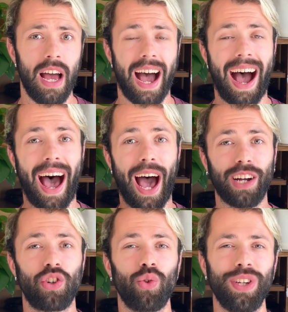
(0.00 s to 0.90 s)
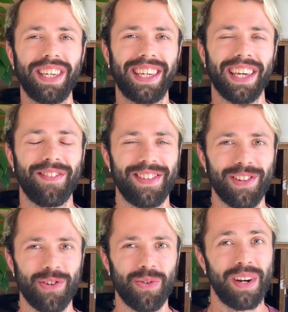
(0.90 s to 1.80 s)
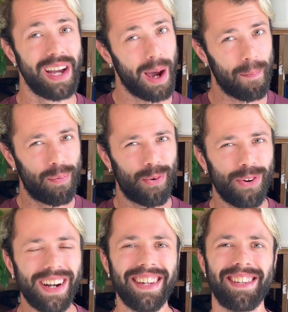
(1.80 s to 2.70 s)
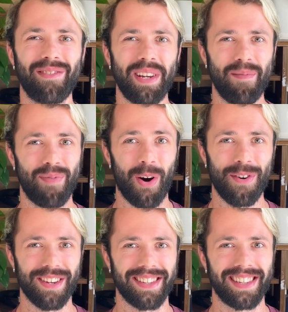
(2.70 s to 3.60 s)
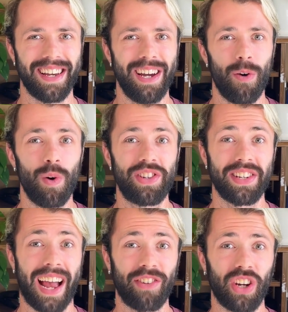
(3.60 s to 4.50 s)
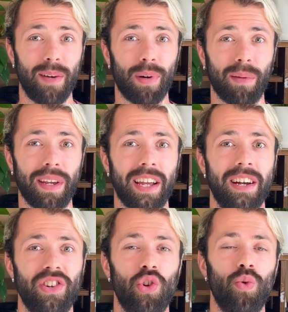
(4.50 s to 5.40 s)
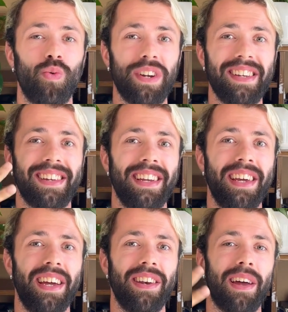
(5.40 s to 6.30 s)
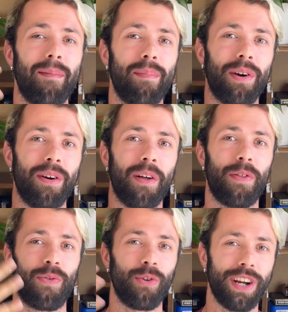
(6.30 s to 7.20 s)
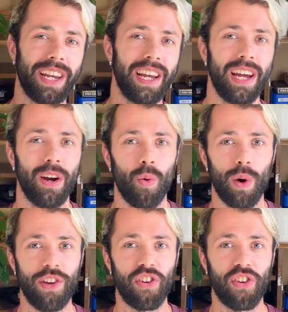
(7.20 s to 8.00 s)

actually gives you a pretty sweet bonus, which is actually going to bring me to reason number 3, which